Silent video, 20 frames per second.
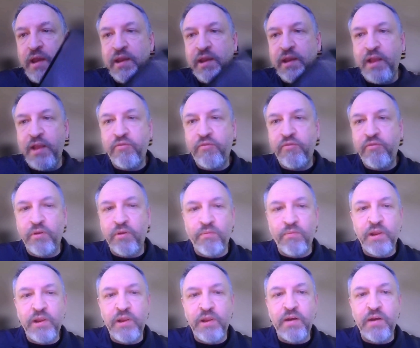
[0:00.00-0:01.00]
I can actually
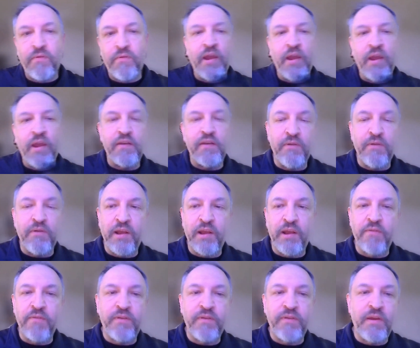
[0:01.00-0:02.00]
read and write to an
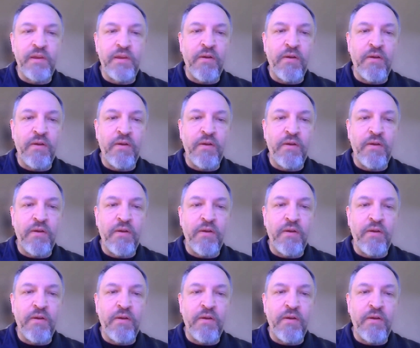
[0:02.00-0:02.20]
NFC